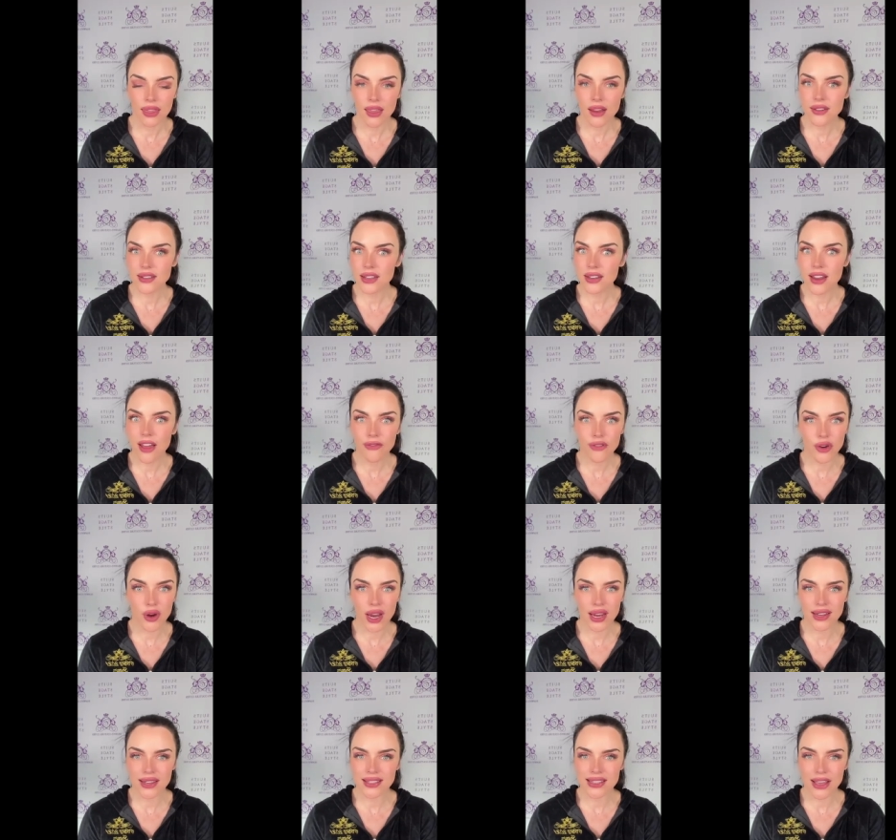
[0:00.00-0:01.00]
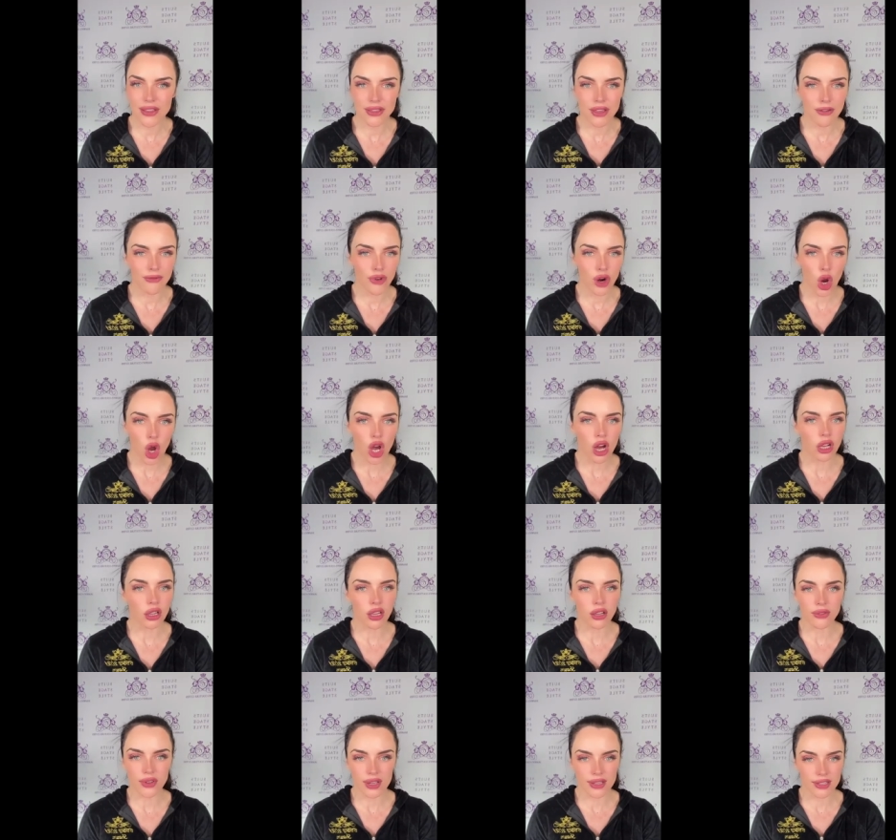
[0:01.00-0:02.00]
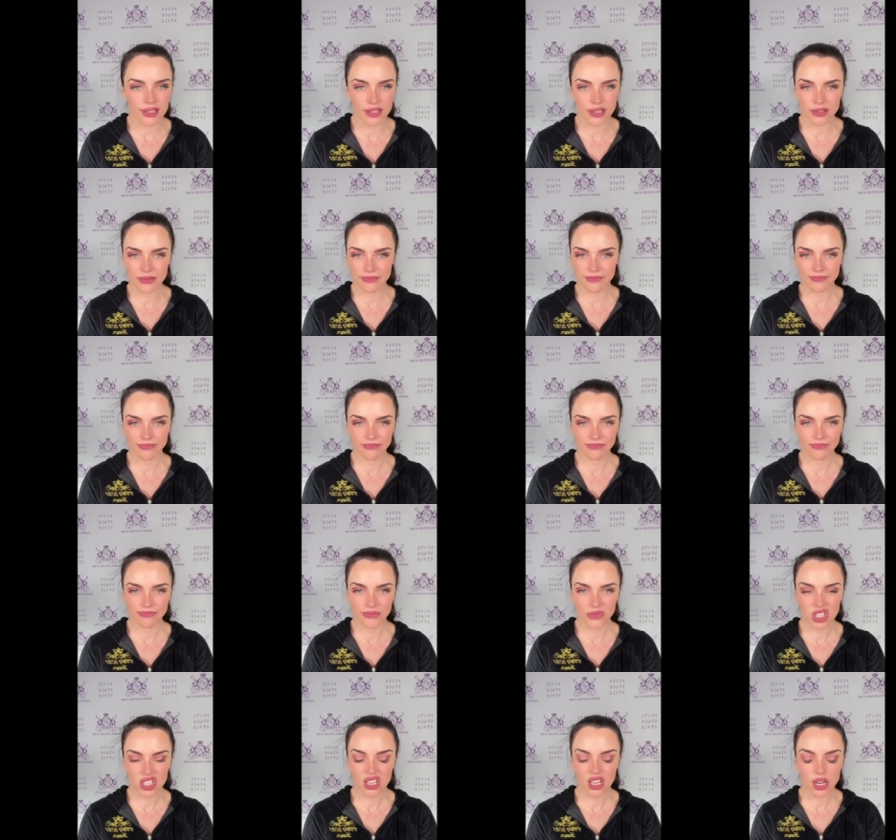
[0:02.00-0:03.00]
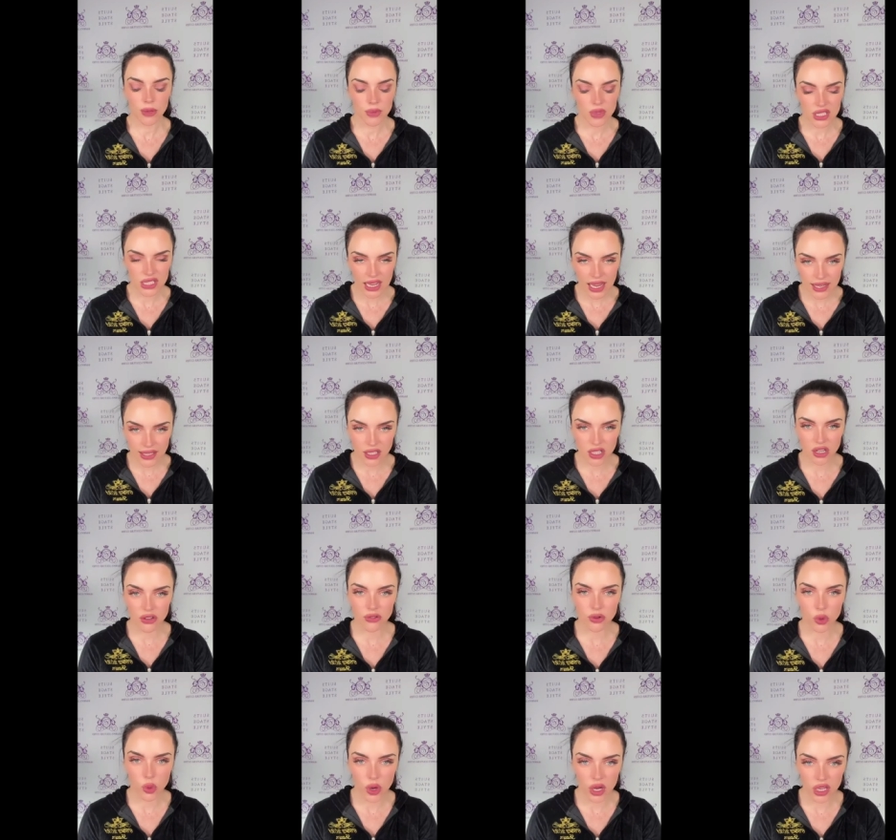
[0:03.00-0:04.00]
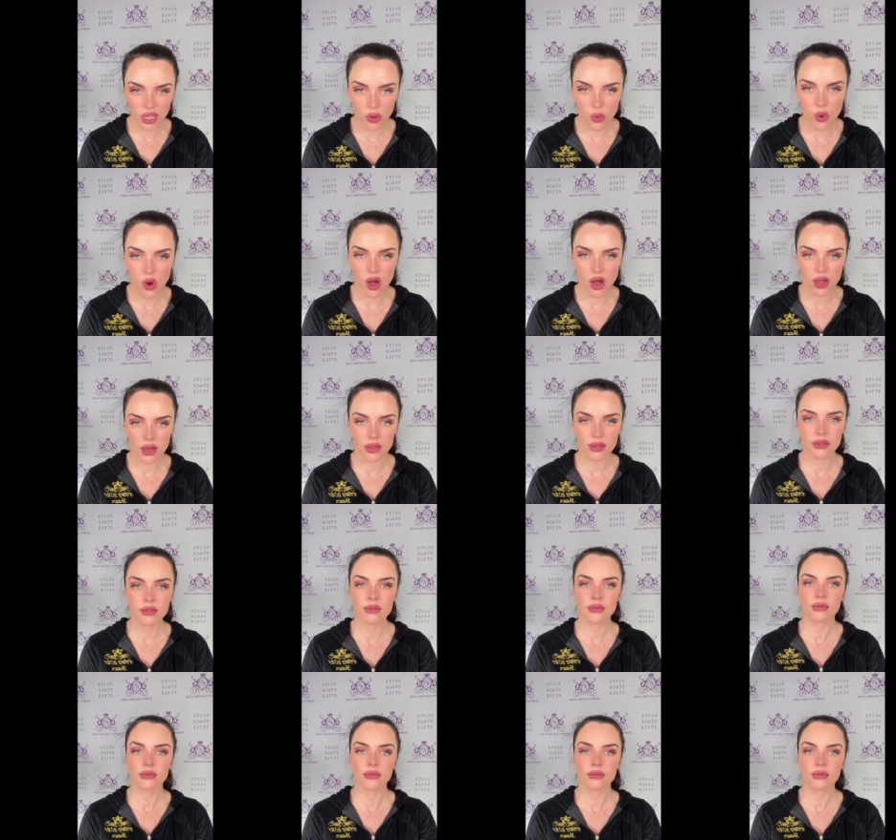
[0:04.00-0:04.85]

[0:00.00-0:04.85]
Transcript: And there's enough greatness out there for all of us. Just get obsessed over what you want.